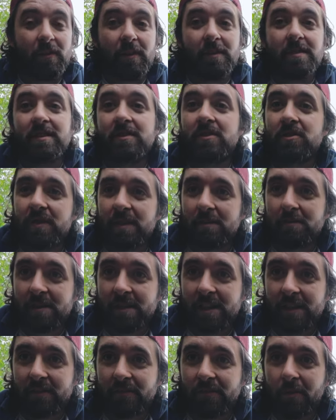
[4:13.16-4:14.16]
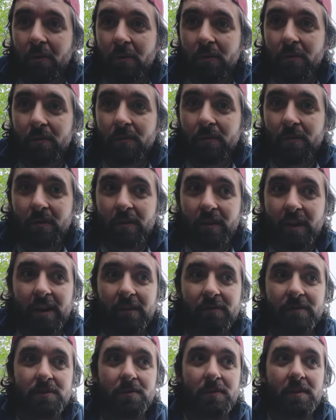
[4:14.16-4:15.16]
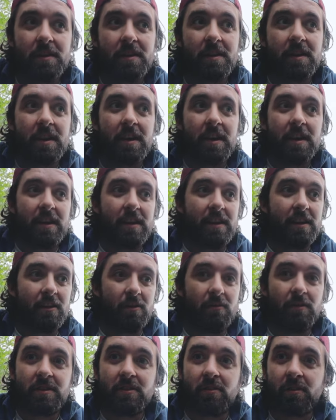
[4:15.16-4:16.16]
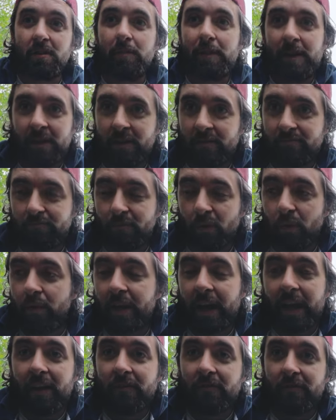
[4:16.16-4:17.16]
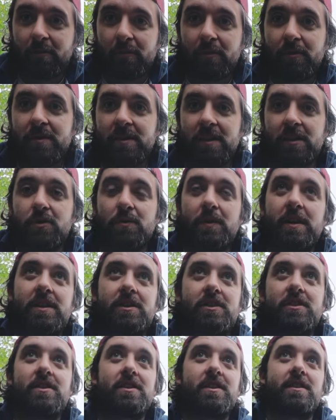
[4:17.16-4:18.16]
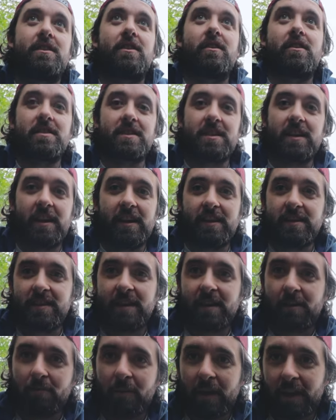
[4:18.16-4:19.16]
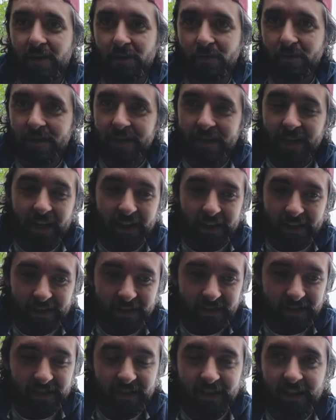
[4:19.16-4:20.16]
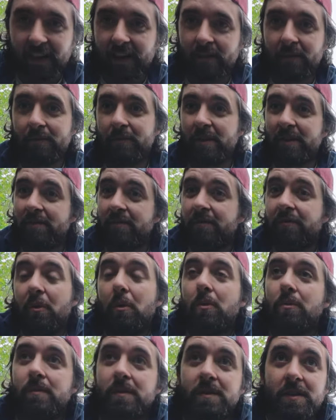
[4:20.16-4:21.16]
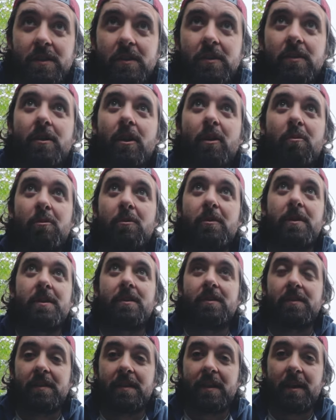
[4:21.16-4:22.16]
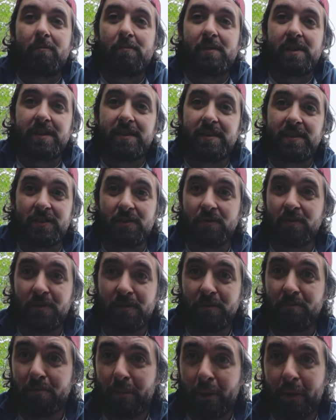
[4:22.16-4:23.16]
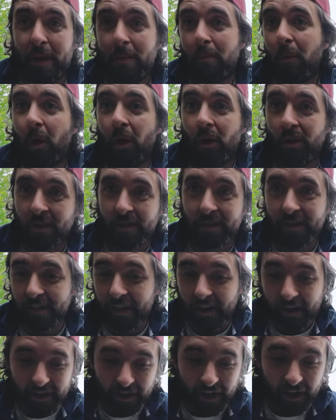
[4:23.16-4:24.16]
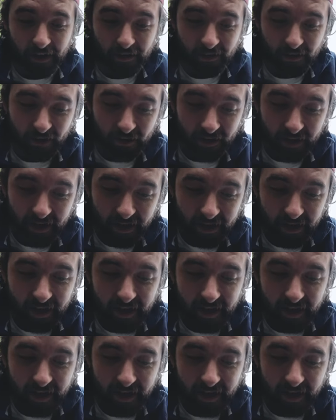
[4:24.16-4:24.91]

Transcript: as long as you're able to take photographs with it, you know, it's gonna be okay for most situations, as long as it has like manual settings and that. And even phones now operate under that basis, so you could put them all under that category.